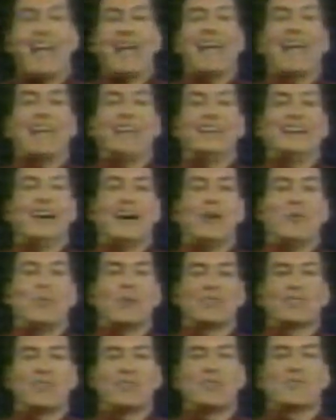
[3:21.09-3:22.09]
and
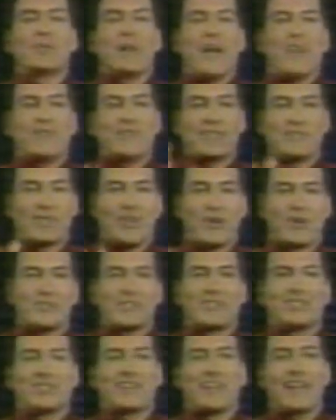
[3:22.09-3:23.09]
we'll do the drive-in
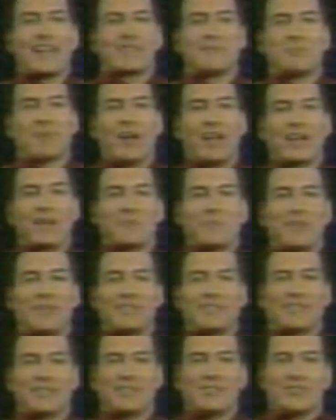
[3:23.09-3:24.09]
totals at the next break, but
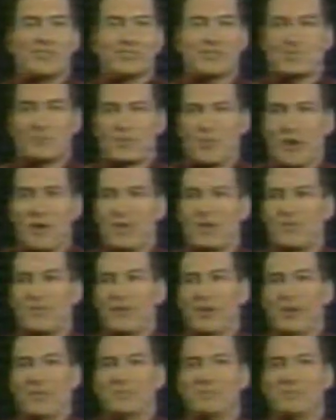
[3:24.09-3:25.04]
just roll the film.